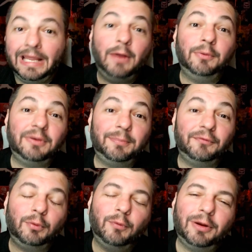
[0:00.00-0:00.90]
Hey, what's up,
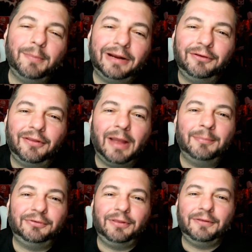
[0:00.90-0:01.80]
everyone? Welcome back to another
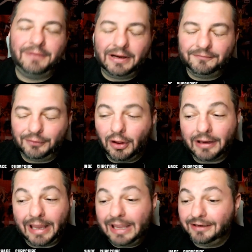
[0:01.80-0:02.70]
episode of the Venom
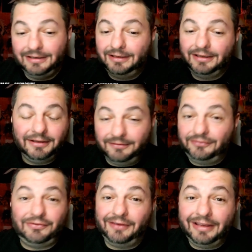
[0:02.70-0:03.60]
Vlog, and
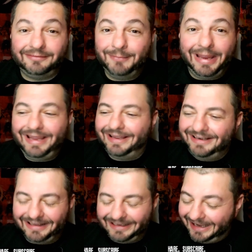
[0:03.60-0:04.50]
this is it, man.
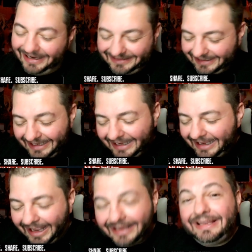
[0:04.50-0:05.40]
Like, I
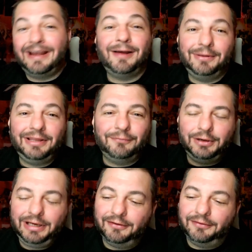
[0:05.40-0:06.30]
I cannot believe
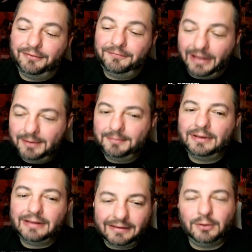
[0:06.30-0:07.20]
we're here. The Venom
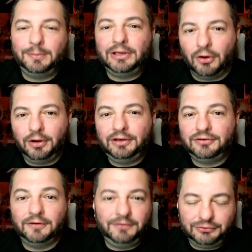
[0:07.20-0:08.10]
Let There Be
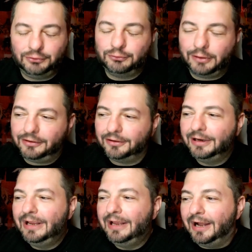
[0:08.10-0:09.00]
Carnage official trailer.
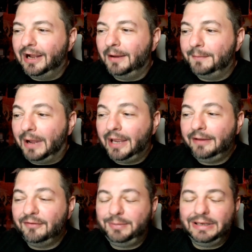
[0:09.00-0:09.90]
Um,
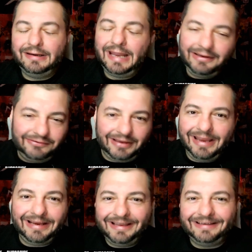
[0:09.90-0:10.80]
I have been
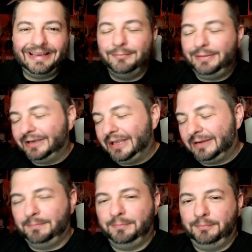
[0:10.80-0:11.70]
naysaying it and being
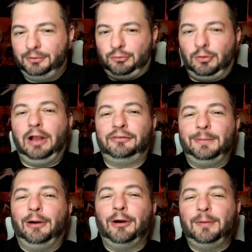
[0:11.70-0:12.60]
like, crossed
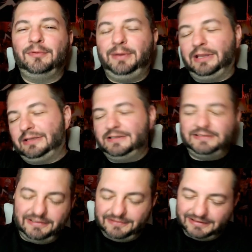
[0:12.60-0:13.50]
my arms, being like,
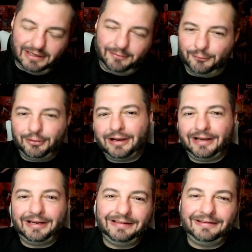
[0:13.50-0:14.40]
this isn't coming. We're not
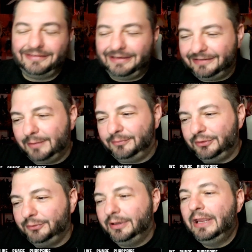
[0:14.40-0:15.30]
going to get this anytime
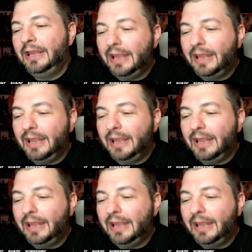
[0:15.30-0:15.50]
soon.